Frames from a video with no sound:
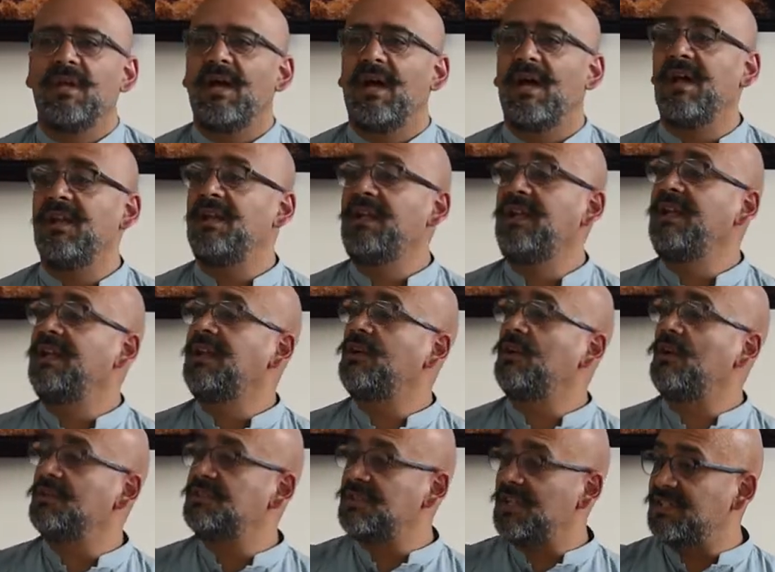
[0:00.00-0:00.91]
and he
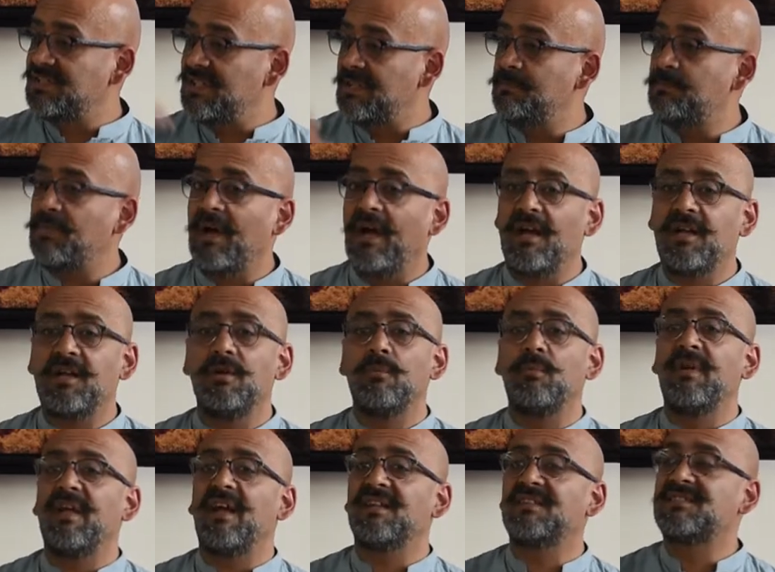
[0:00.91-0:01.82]
contacted back,
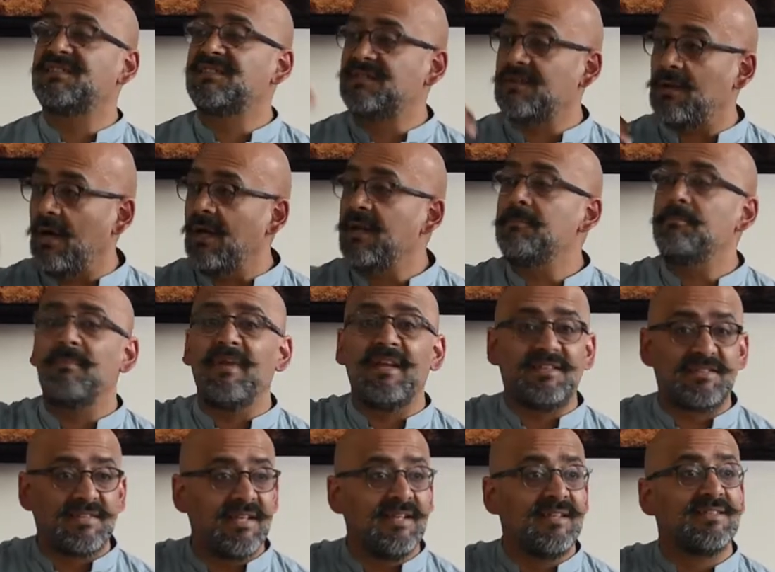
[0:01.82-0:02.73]
and we had Skype
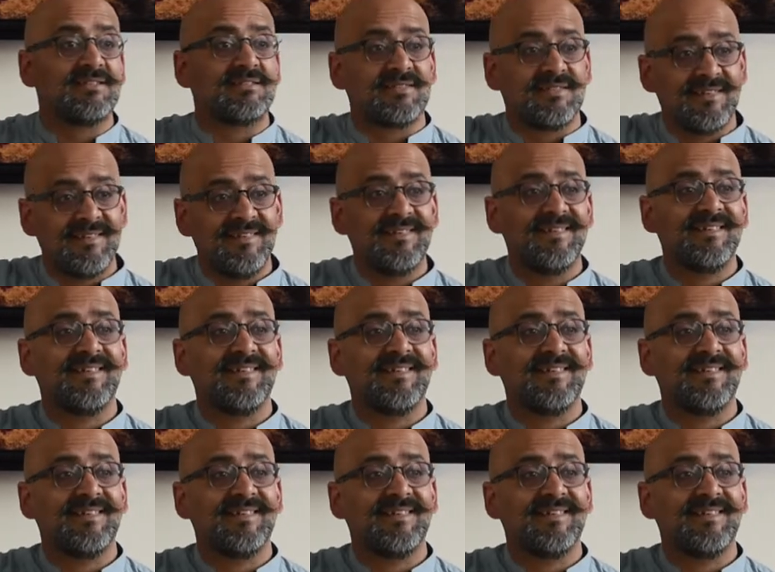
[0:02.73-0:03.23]
meetings,